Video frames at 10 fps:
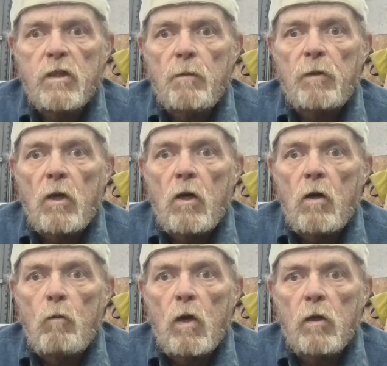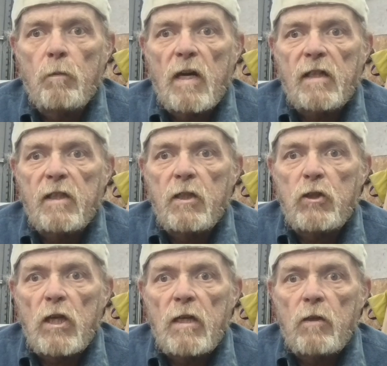up, y'all? Welcome back to the
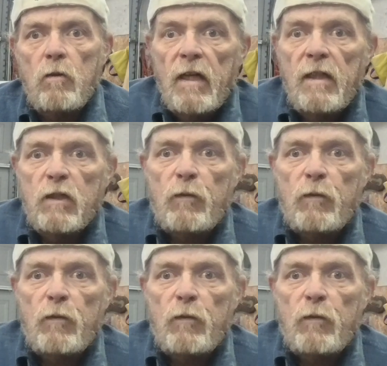channel. In this